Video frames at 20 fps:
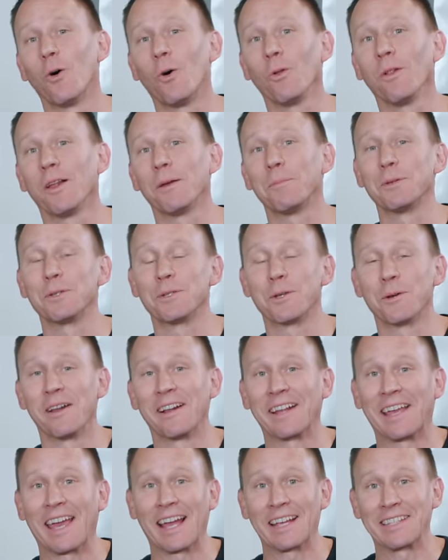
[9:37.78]
a whole episode
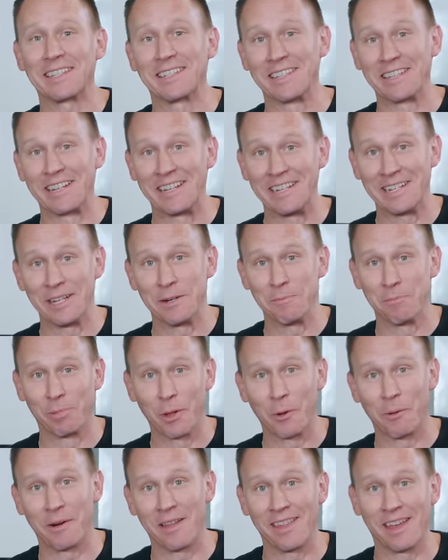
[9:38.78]
on gasoline and didn't
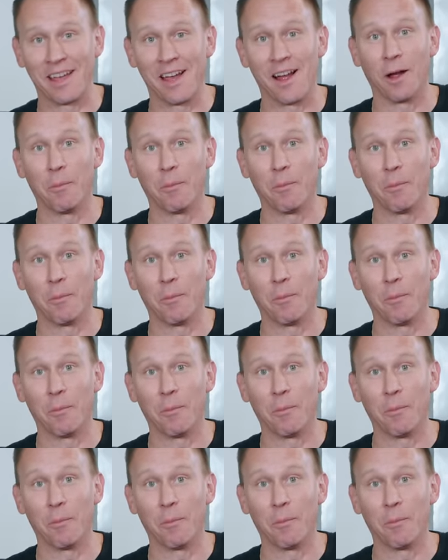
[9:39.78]
blow anything